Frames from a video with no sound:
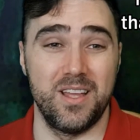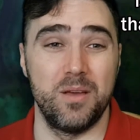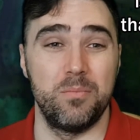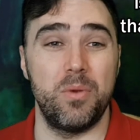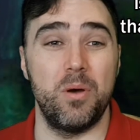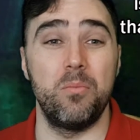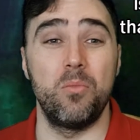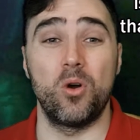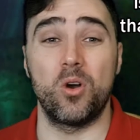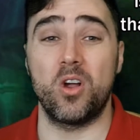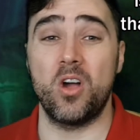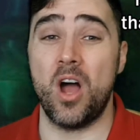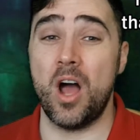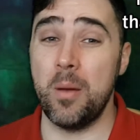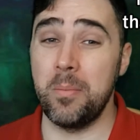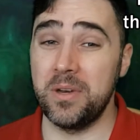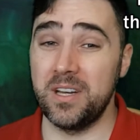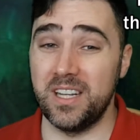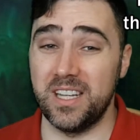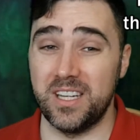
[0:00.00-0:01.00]
but more
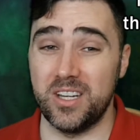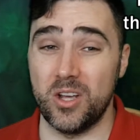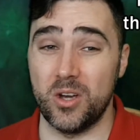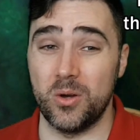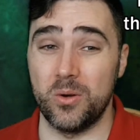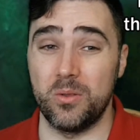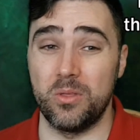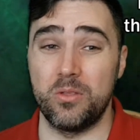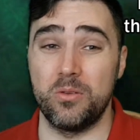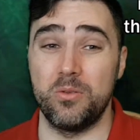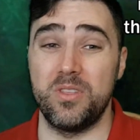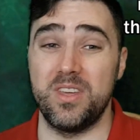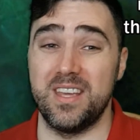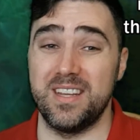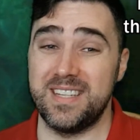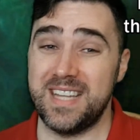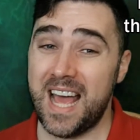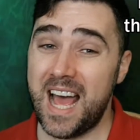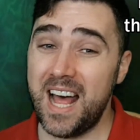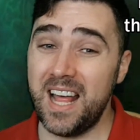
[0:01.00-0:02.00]
commonly known through the
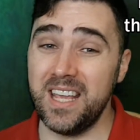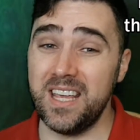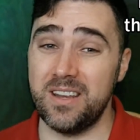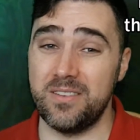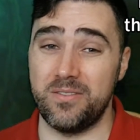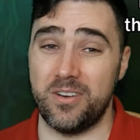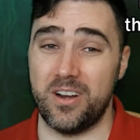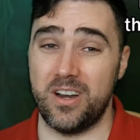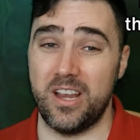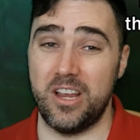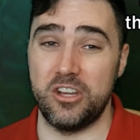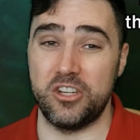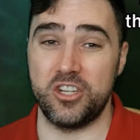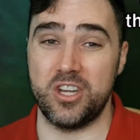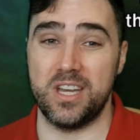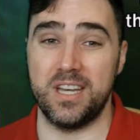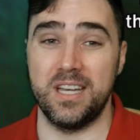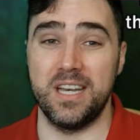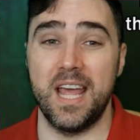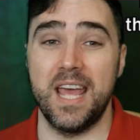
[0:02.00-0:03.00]
Italian
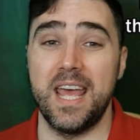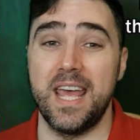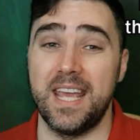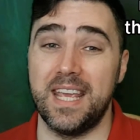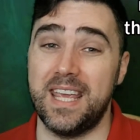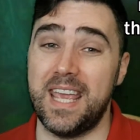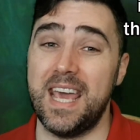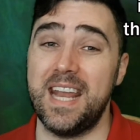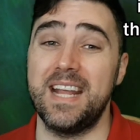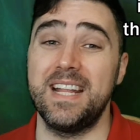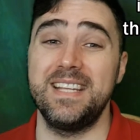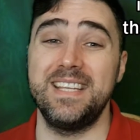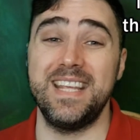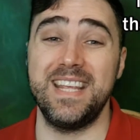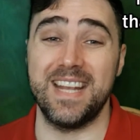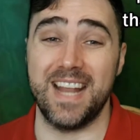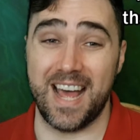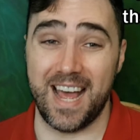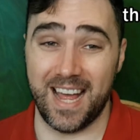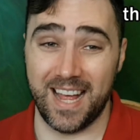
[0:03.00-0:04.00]
variation
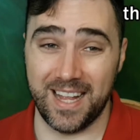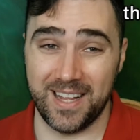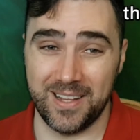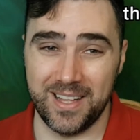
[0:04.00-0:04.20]
quarantina,